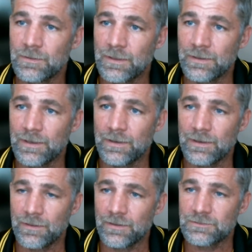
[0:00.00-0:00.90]

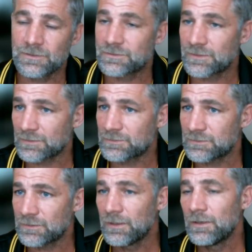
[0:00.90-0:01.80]
in the
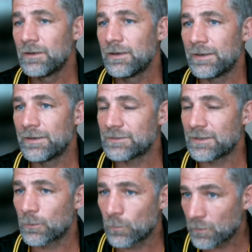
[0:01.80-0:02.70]
success, in its
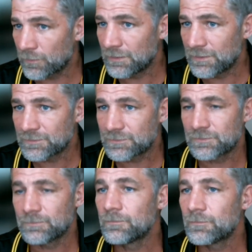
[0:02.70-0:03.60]

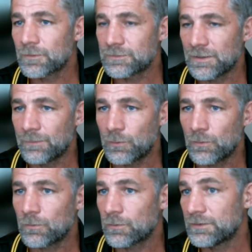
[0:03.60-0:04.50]
airworthiness, for
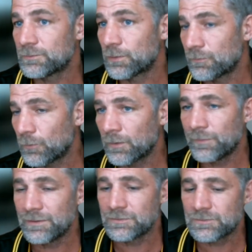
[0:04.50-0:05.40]
example, or its
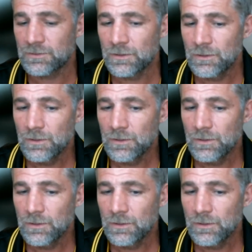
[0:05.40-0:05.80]
performance,